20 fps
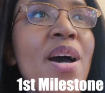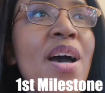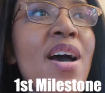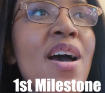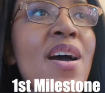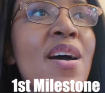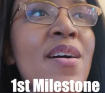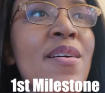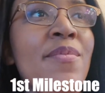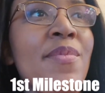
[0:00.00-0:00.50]
but
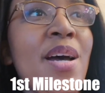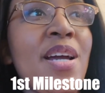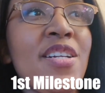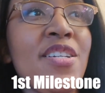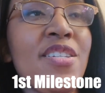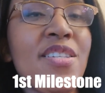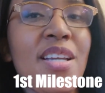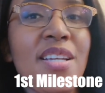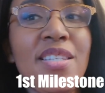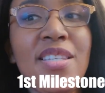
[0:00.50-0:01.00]
um, I
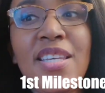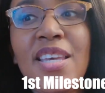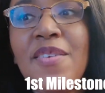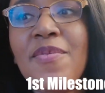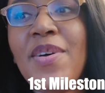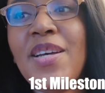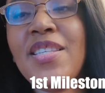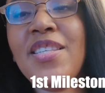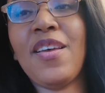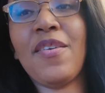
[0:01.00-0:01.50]
just like to
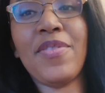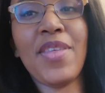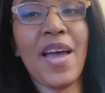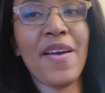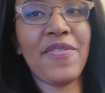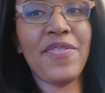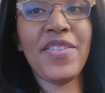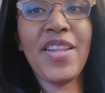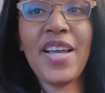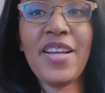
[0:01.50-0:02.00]
give myself
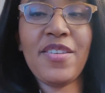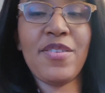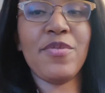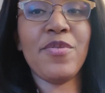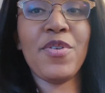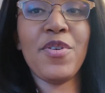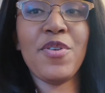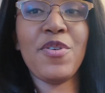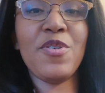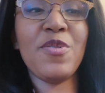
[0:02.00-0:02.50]
that
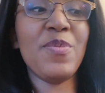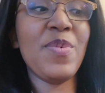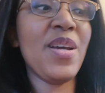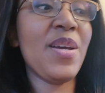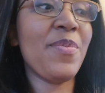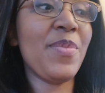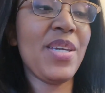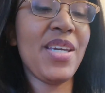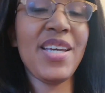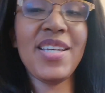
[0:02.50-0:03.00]
flex room
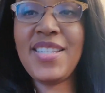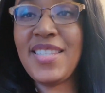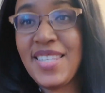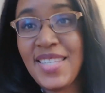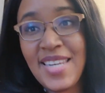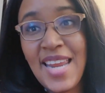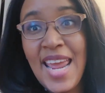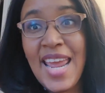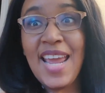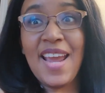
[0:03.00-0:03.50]

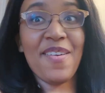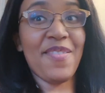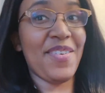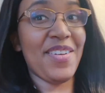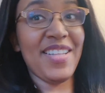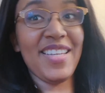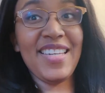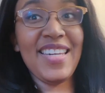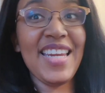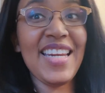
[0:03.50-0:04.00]
because today I
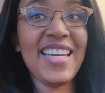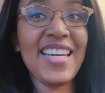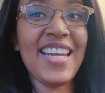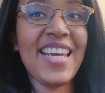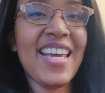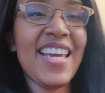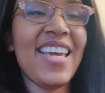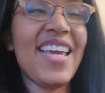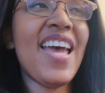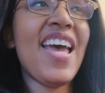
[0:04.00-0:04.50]
really needed
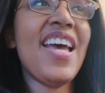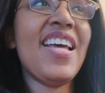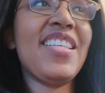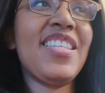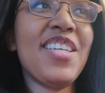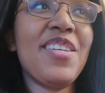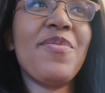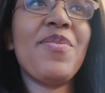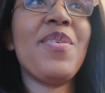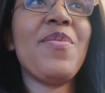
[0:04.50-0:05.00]
it.
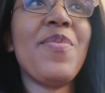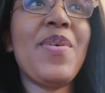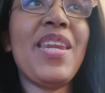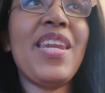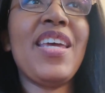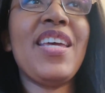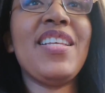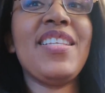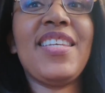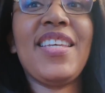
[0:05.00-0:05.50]
Took me a
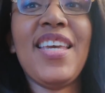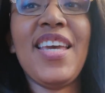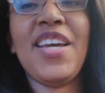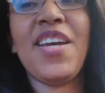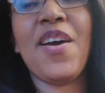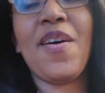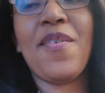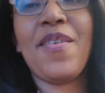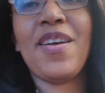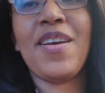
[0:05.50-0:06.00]
minute to
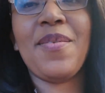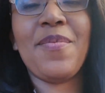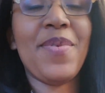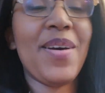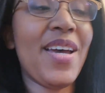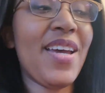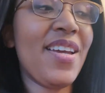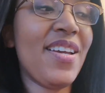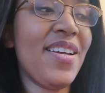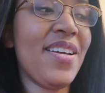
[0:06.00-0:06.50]
get going,
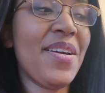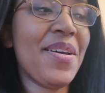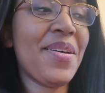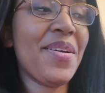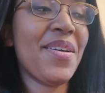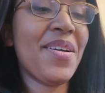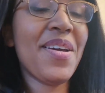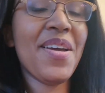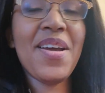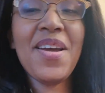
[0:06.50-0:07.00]
but
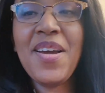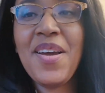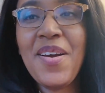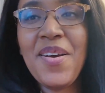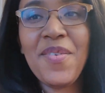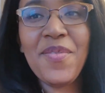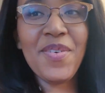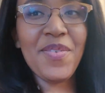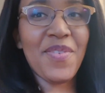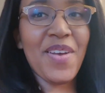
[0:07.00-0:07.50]

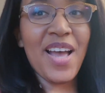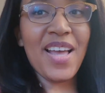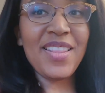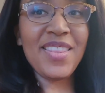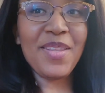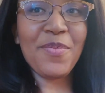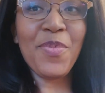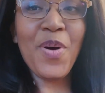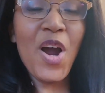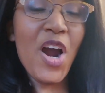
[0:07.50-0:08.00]
We've
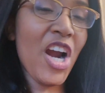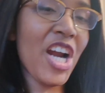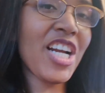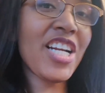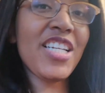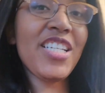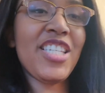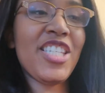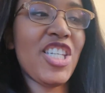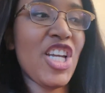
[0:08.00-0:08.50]
got the
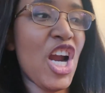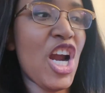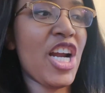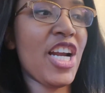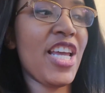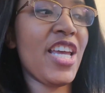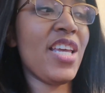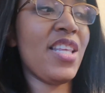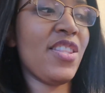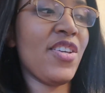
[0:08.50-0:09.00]
party
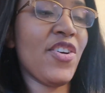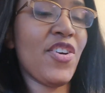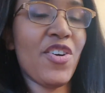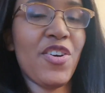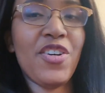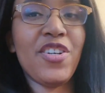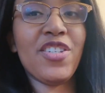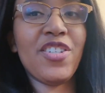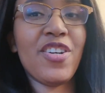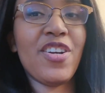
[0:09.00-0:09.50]
started, the
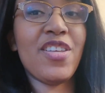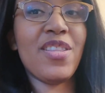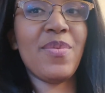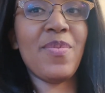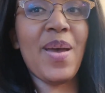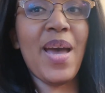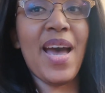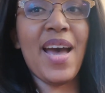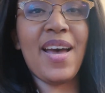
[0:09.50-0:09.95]
girls are in the